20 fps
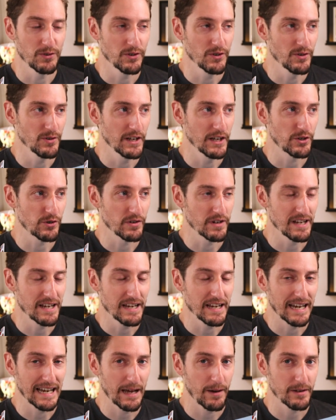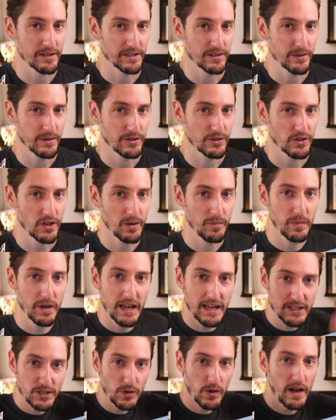You literally allow us to do this job.
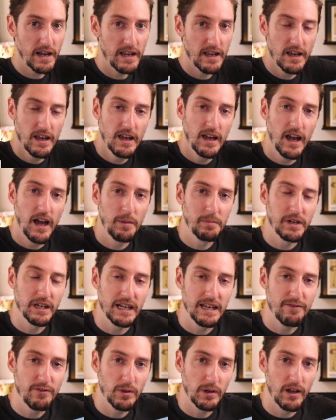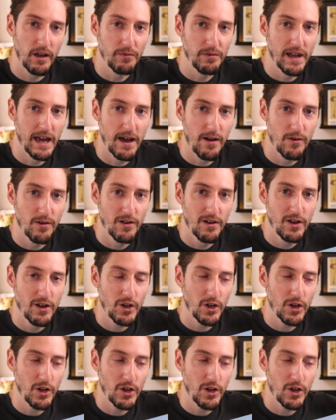It's great. I'm going to leave you alone now.